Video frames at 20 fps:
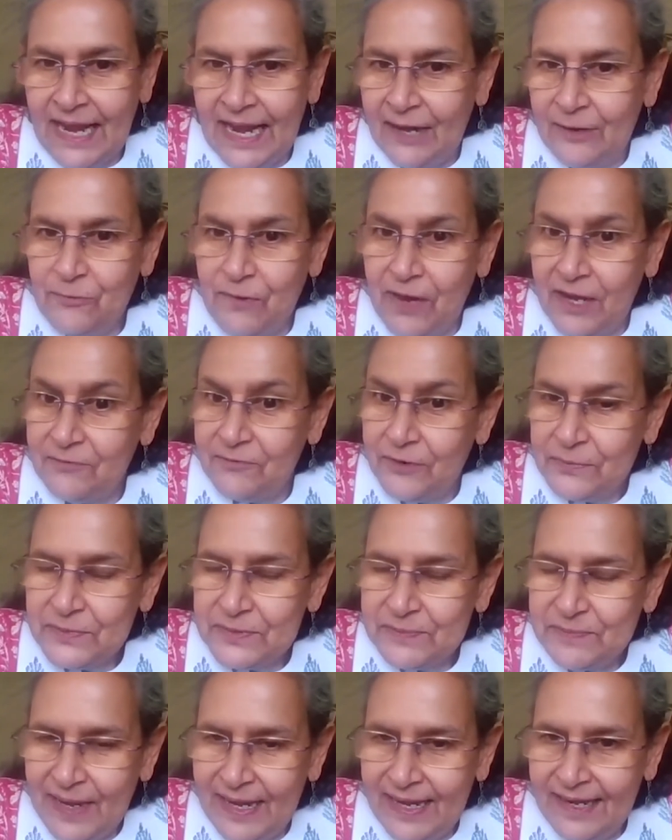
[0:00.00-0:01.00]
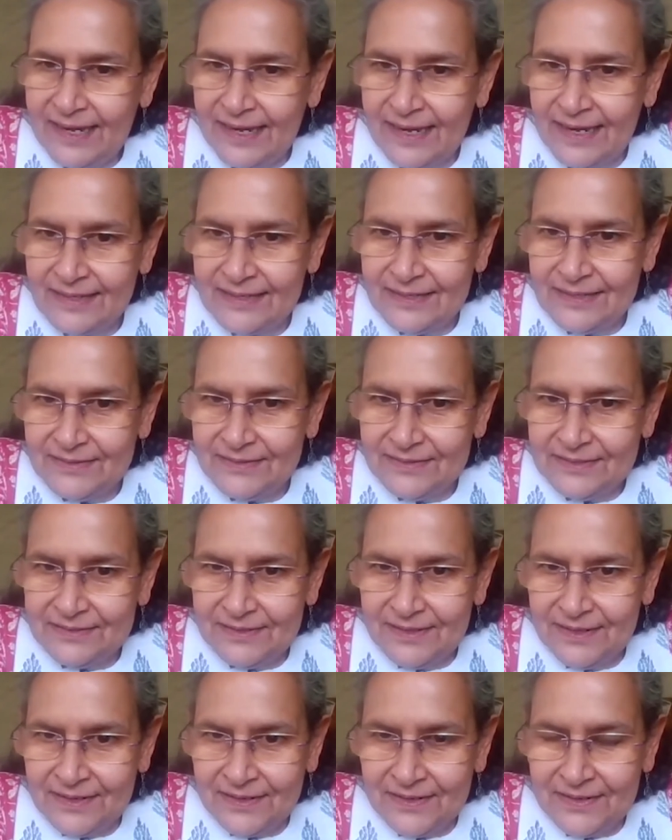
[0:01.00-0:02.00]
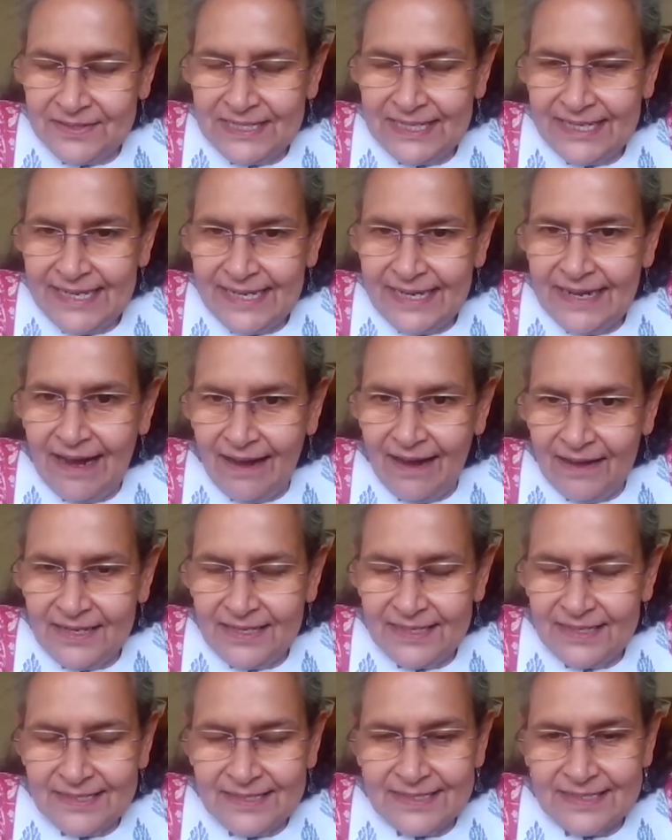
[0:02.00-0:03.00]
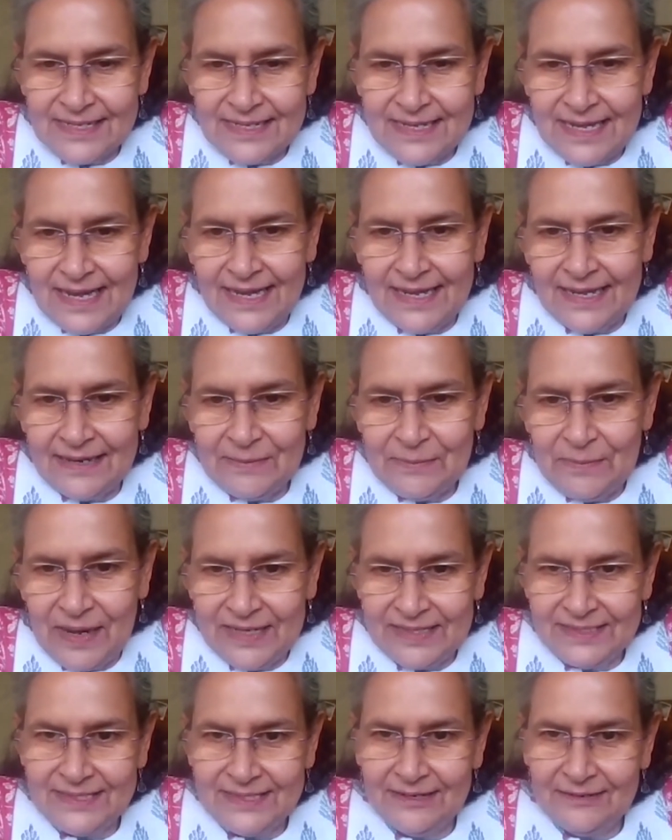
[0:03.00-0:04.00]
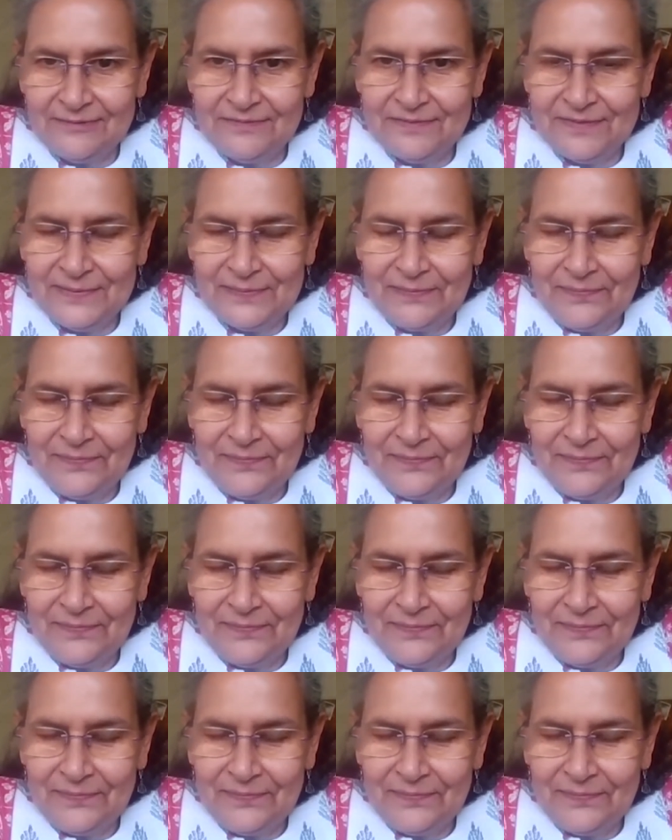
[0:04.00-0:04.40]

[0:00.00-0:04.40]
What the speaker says: and one from Spain, 3 guys and myself.